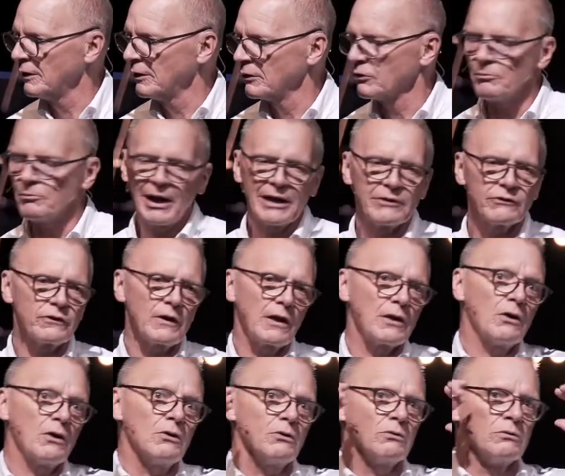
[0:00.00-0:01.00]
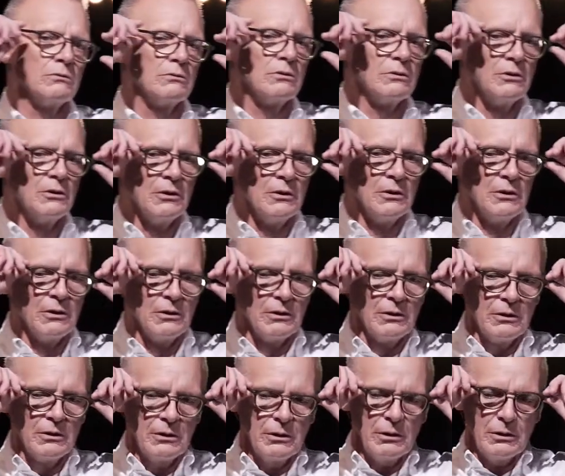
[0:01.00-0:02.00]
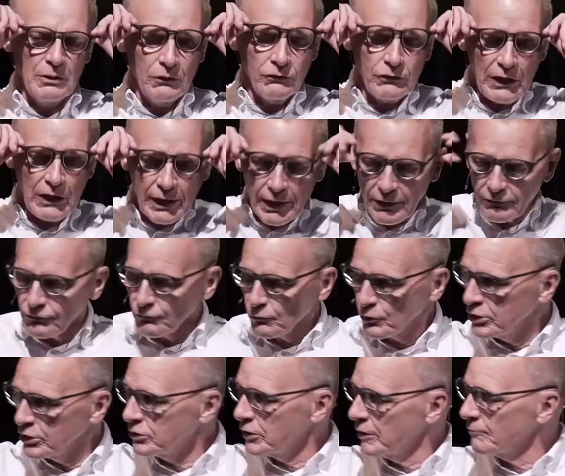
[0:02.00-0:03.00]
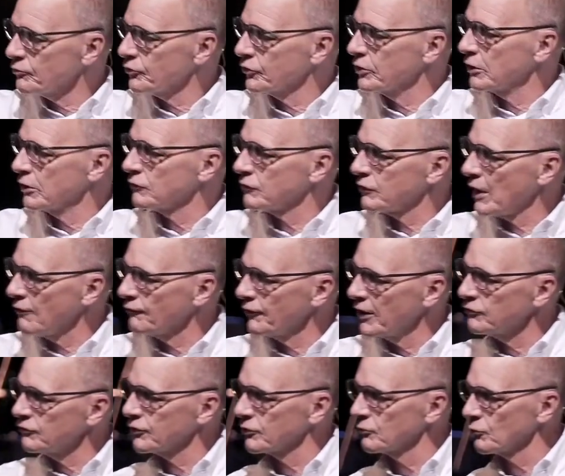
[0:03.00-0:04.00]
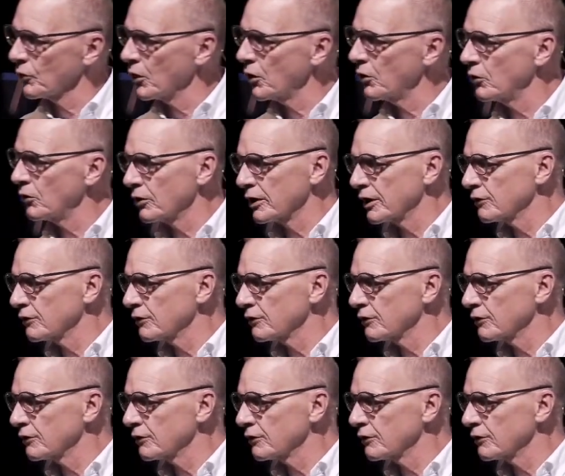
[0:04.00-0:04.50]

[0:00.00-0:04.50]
You might say, oh, does he have redemption and salvation wrong?